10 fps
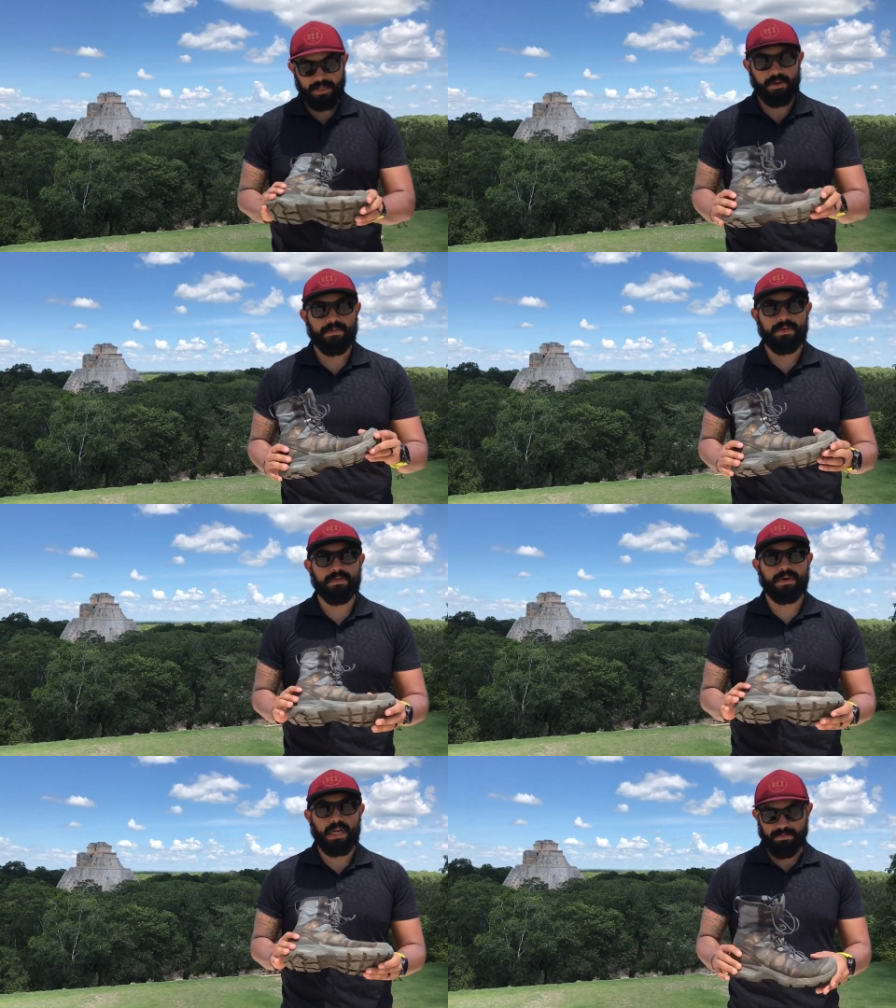They're very,
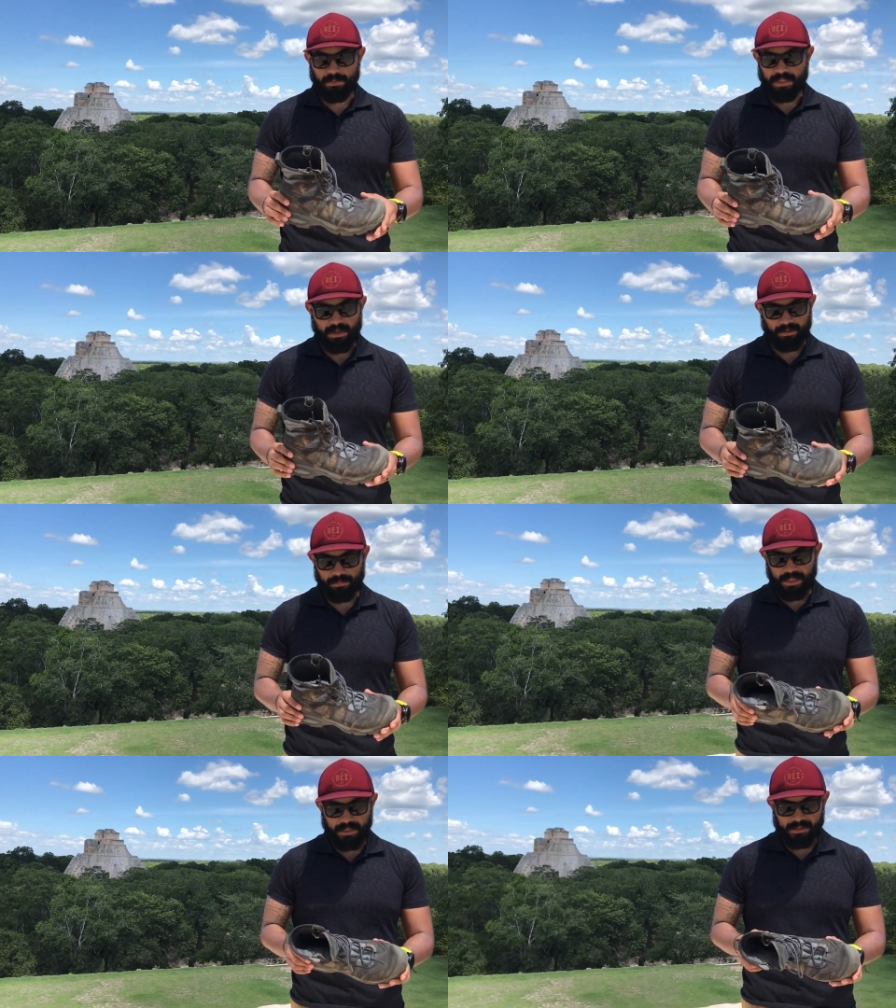very comfortable out of the
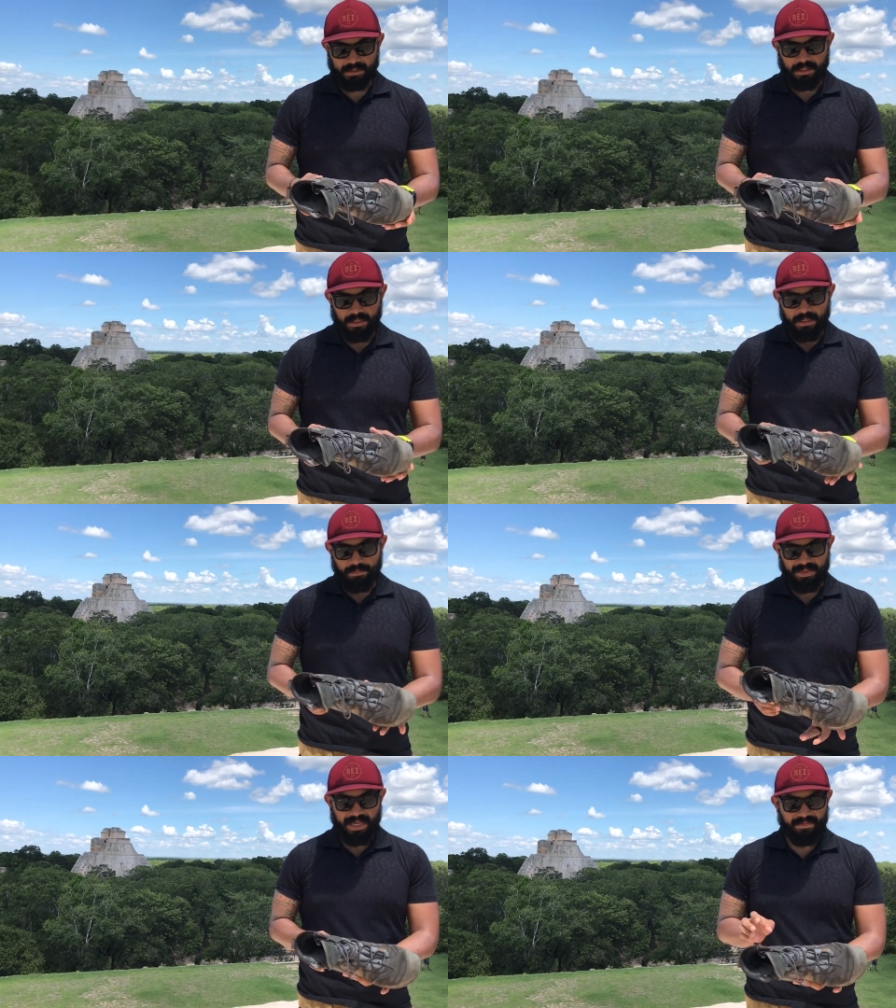box.
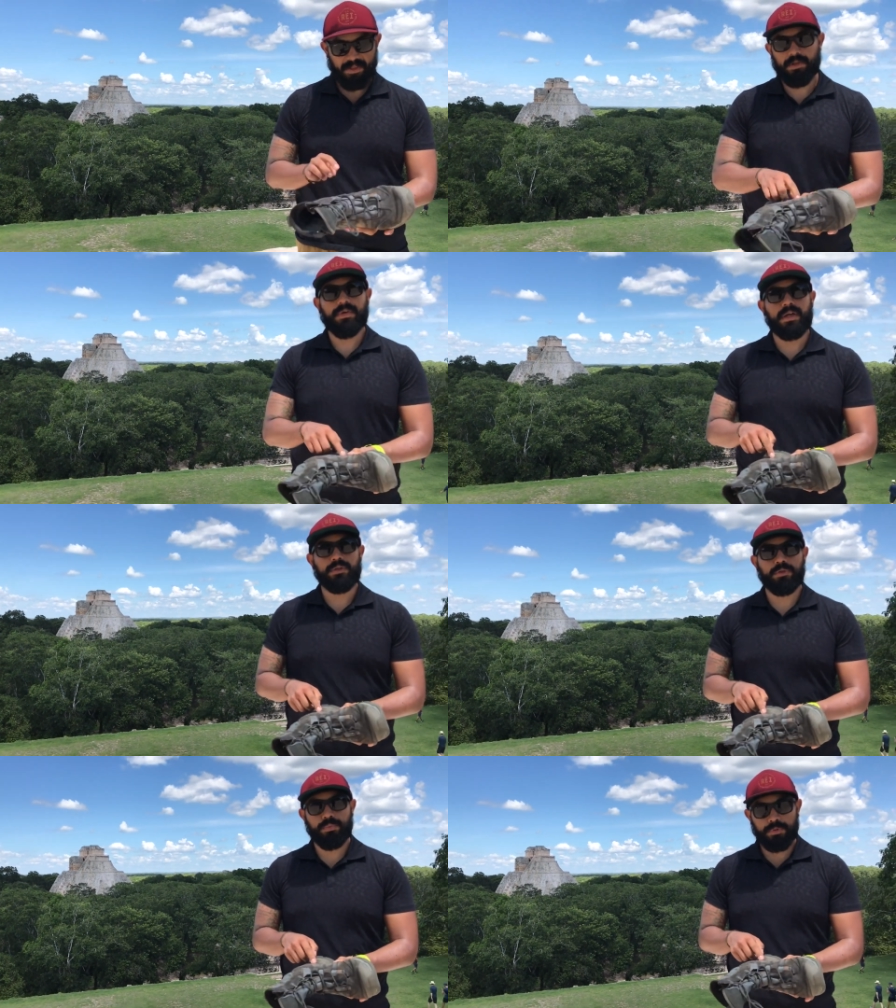They have a lot of arch
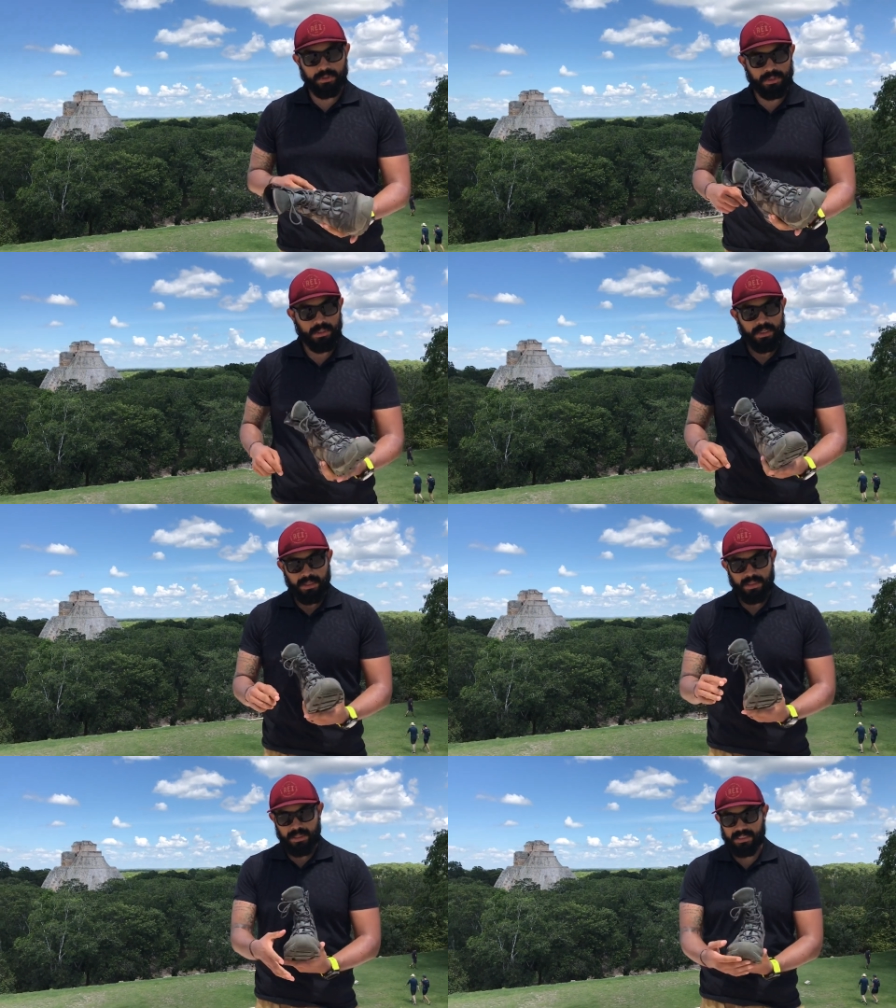support.
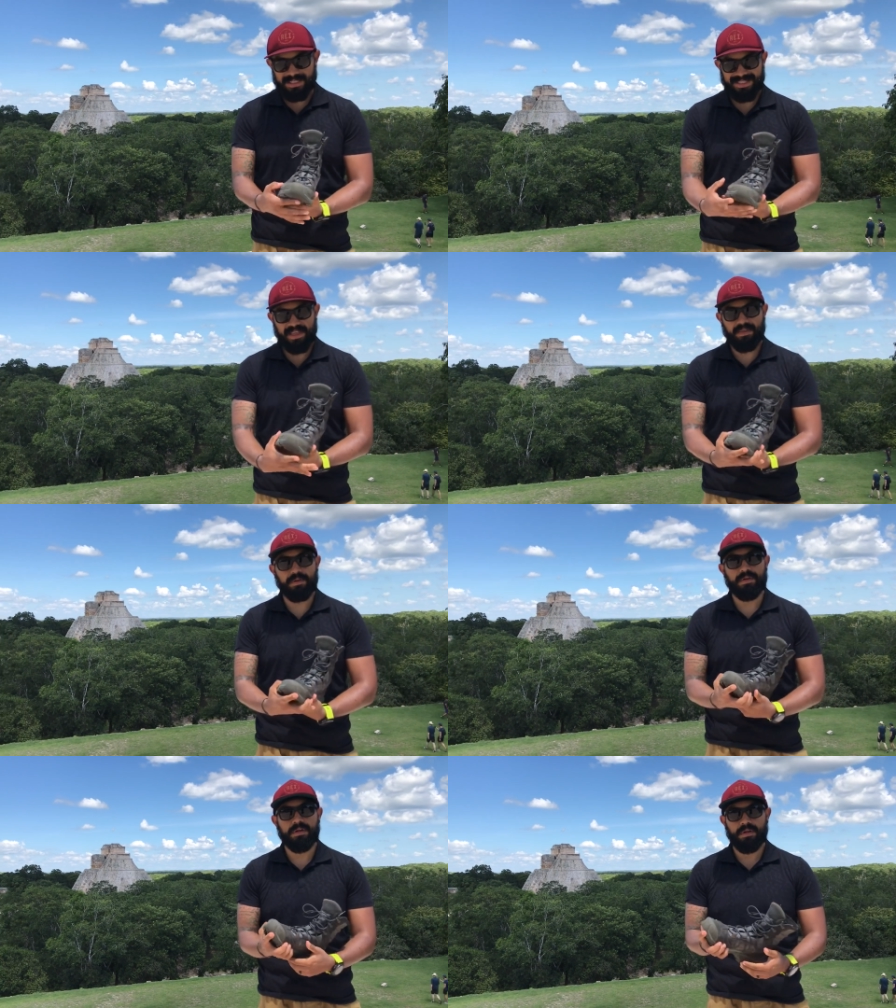This is
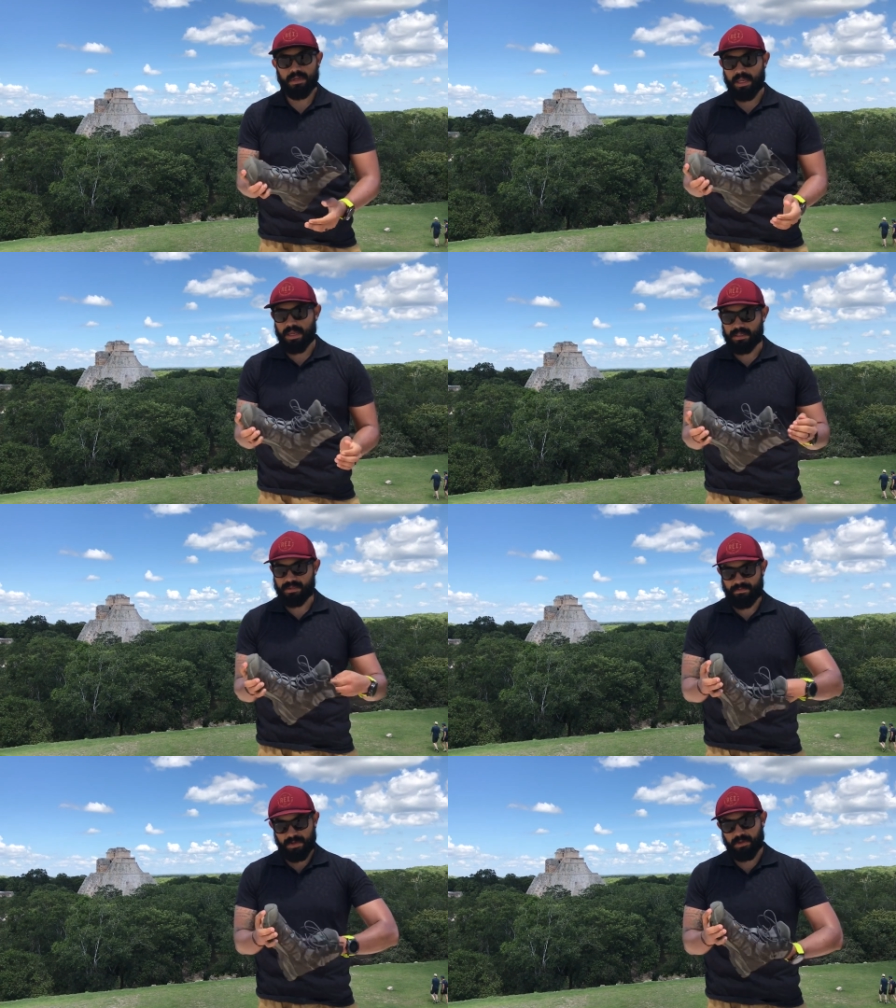leather, and
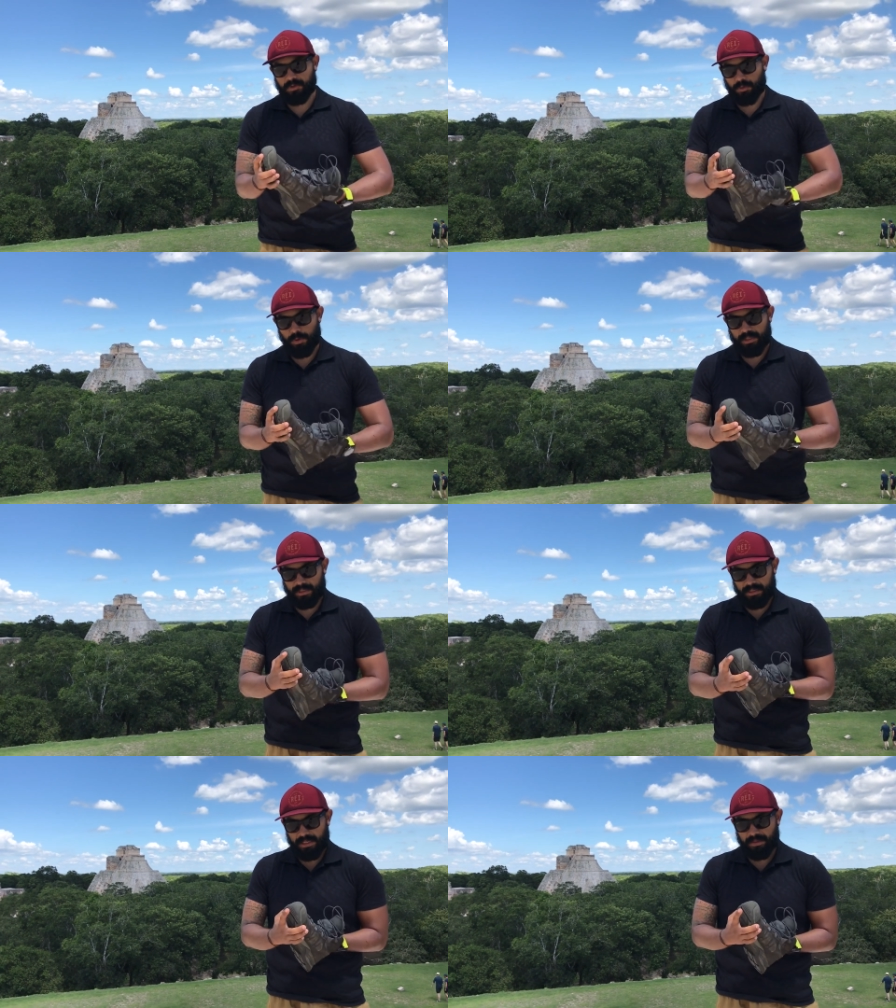it's very good
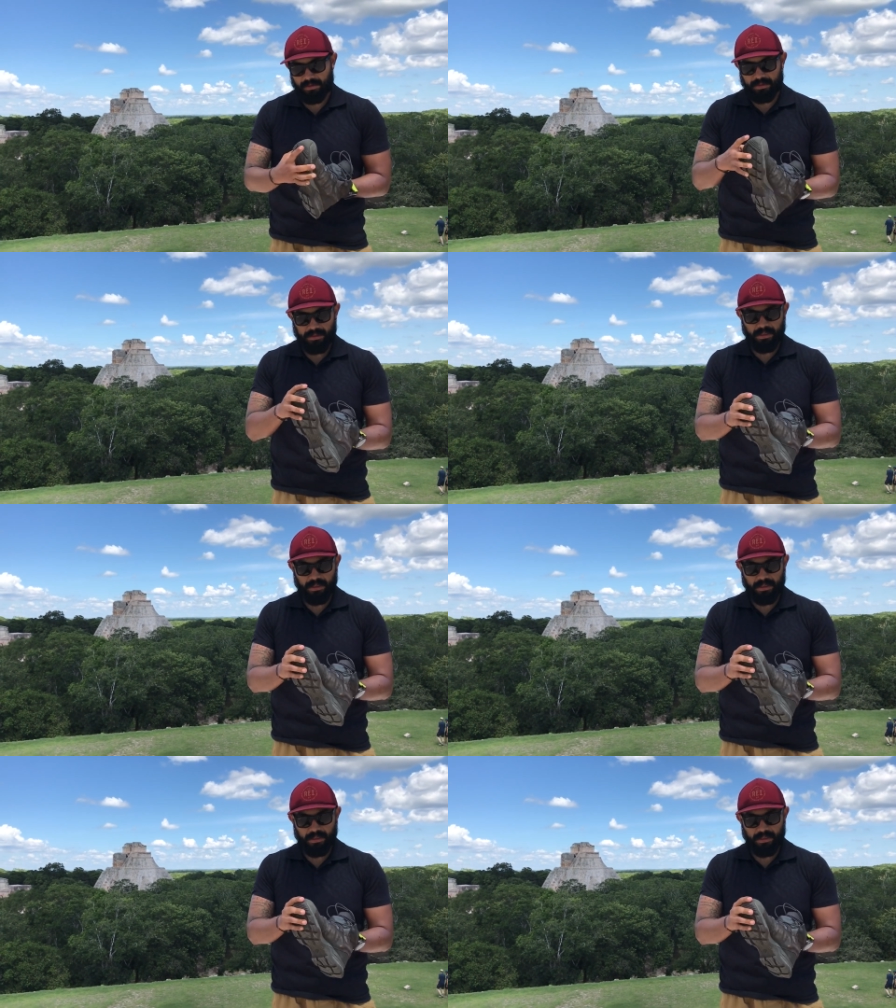quality leather.